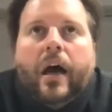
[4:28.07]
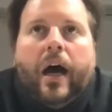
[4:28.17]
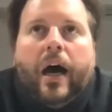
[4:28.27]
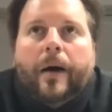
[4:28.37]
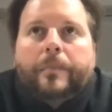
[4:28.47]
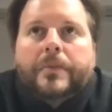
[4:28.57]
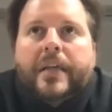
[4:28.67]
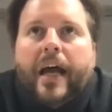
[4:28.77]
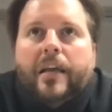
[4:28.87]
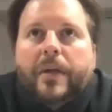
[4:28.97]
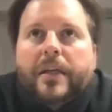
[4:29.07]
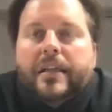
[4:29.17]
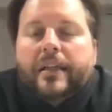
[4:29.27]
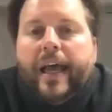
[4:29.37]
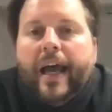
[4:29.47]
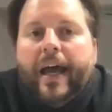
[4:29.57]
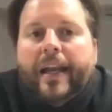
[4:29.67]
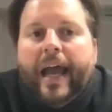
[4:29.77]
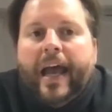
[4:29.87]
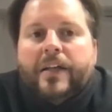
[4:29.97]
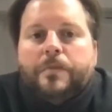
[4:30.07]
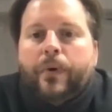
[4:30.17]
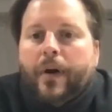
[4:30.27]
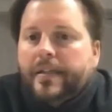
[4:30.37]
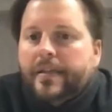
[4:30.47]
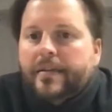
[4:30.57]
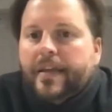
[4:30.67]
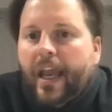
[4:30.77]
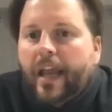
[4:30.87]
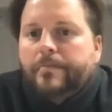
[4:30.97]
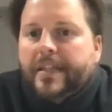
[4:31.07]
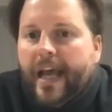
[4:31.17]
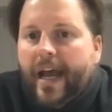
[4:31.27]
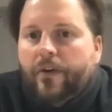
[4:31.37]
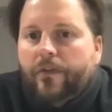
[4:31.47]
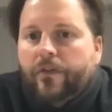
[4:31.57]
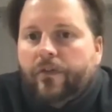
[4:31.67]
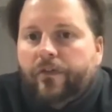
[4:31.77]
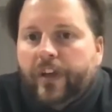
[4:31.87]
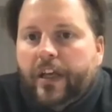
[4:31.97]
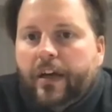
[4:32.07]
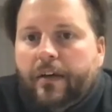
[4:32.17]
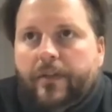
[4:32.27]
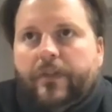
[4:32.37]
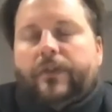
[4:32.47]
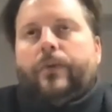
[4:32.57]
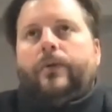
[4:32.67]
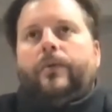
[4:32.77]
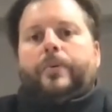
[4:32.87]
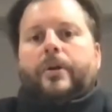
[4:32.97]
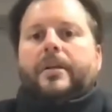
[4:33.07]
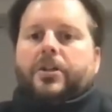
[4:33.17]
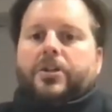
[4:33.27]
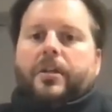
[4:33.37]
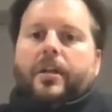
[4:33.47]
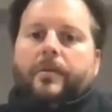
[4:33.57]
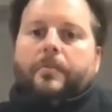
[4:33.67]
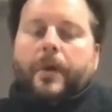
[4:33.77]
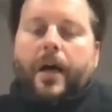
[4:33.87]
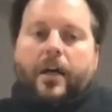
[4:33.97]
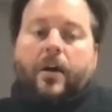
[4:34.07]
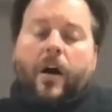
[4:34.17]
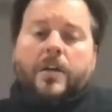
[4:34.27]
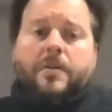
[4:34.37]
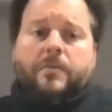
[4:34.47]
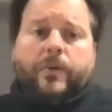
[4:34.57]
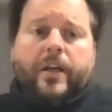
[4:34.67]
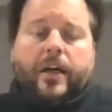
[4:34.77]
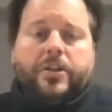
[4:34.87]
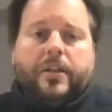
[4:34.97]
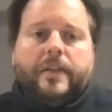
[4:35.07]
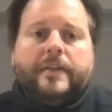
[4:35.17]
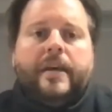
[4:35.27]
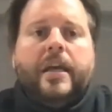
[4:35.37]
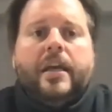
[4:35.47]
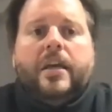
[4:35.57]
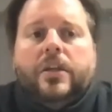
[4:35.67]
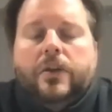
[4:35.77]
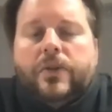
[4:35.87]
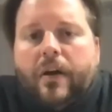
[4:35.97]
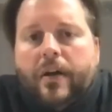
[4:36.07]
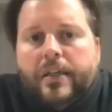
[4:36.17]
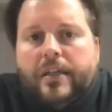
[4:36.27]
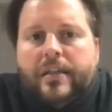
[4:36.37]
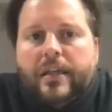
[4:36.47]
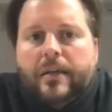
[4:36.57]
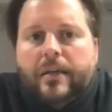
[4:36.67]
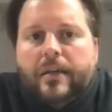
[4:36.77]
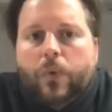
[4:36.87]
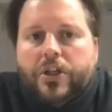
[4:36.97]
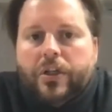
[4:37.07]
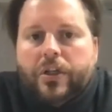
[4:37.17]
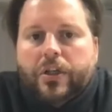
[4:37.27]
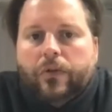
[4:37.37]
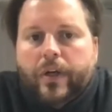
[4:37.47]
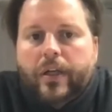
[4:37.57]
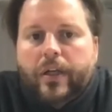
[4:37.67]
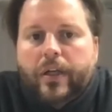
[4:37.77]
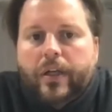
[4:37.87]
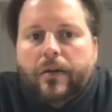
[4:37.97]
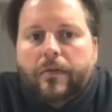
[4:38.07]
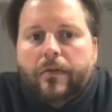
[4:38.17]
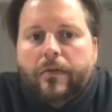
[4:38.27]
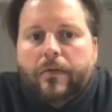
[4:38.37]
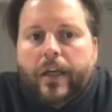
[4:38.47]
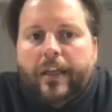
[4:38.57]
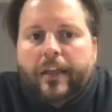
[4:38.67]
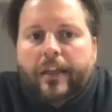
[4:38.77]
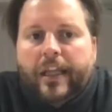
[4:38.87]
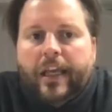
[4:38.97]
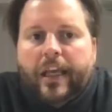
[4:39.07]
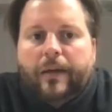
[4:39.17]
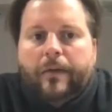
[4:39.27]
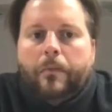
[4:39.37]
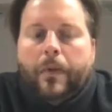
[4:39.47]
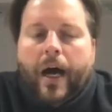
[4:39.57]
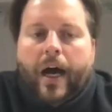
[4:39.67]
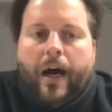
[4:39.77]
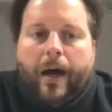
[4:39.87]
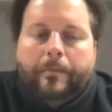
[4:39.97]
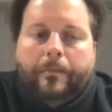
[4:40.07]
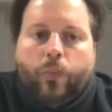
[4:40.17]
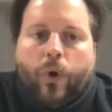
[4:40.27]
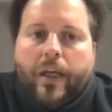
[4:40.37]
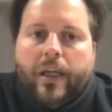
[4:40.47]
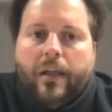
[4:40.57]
um, documented that as prices came down via through production and uh, cost reductions, you started to see more children in the um, working